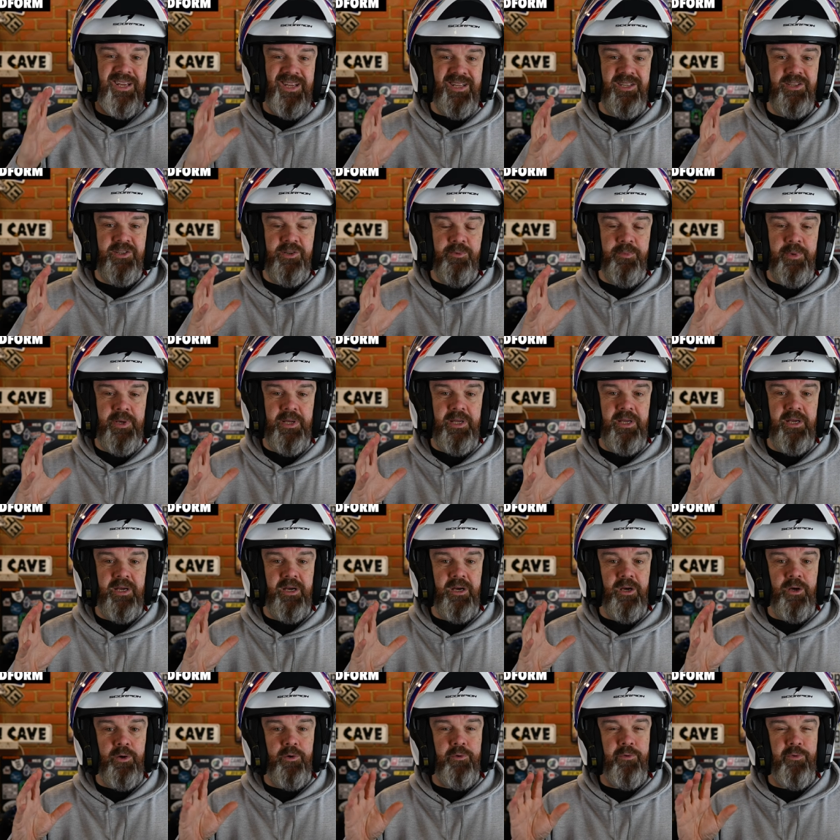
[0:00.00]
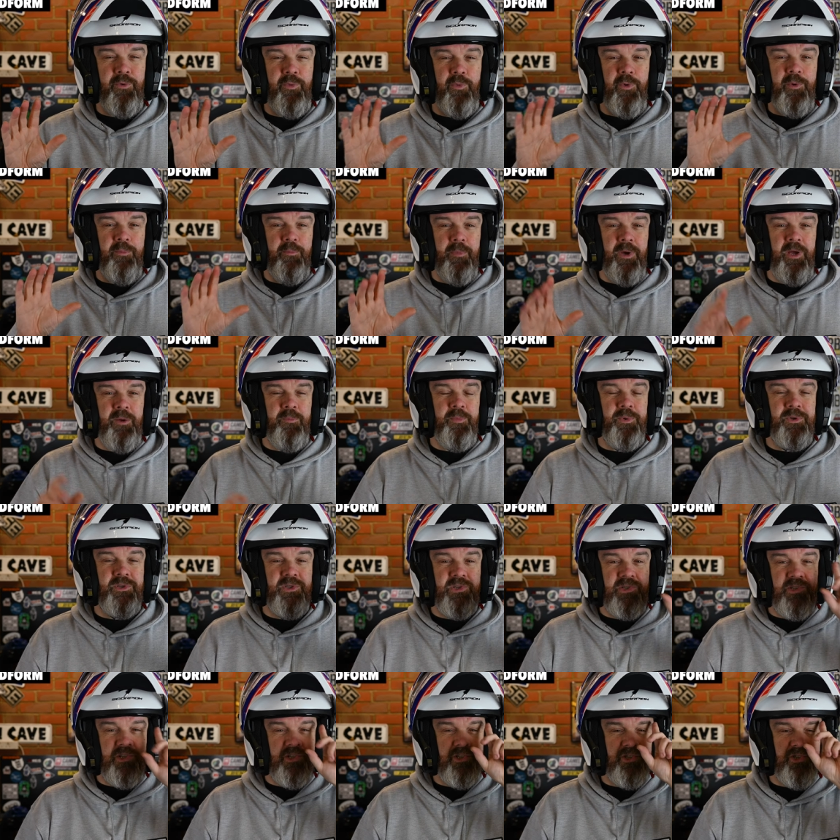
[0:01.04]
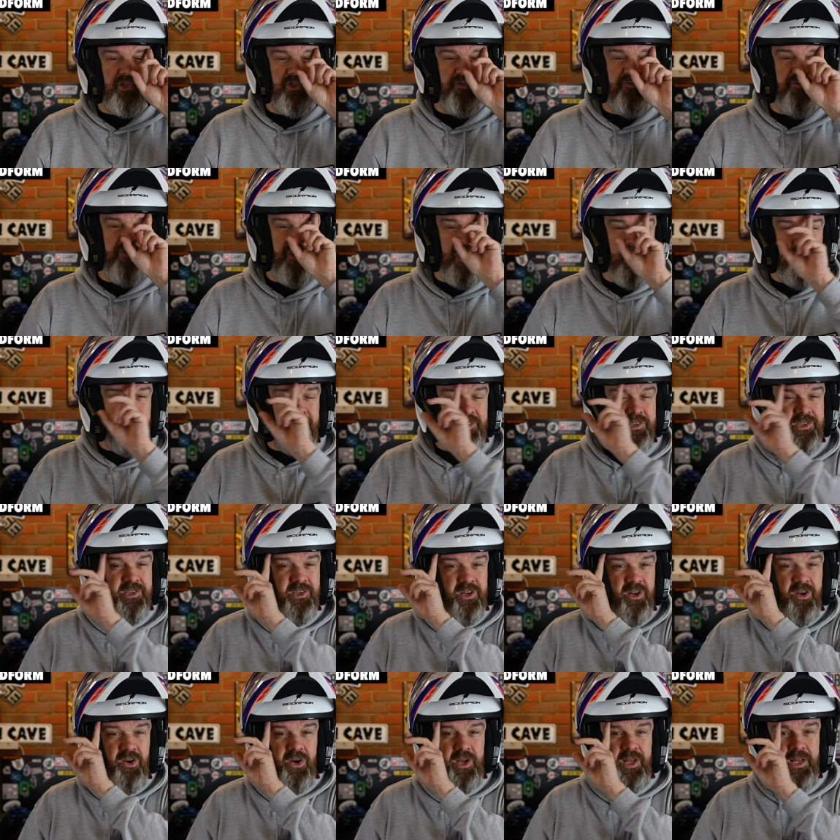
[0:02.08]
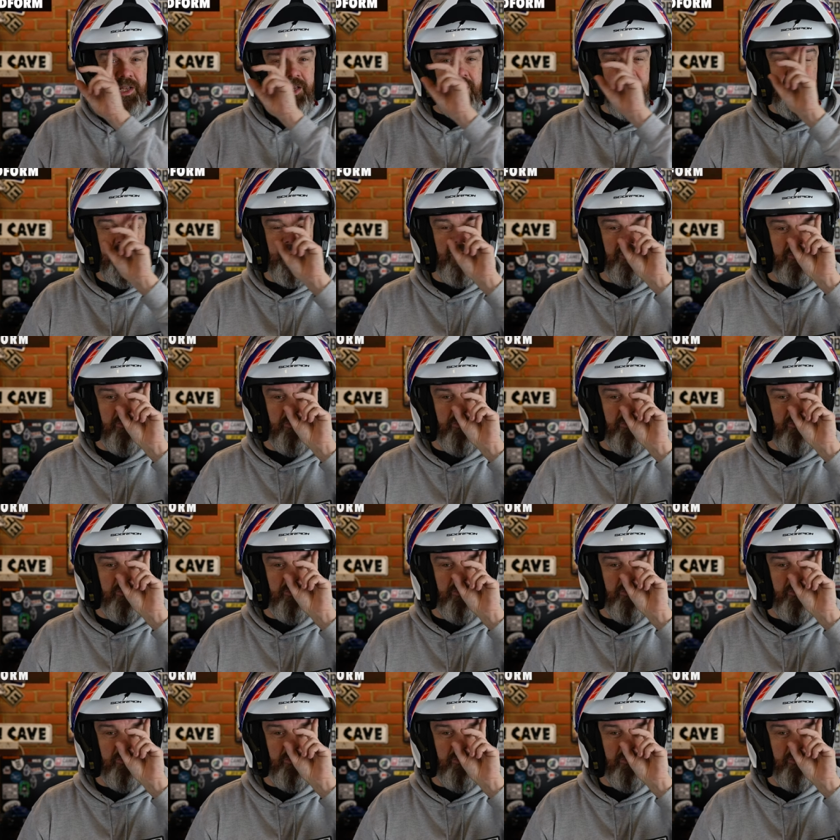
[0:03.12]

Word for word: intermediate oval with maybe just a very slightly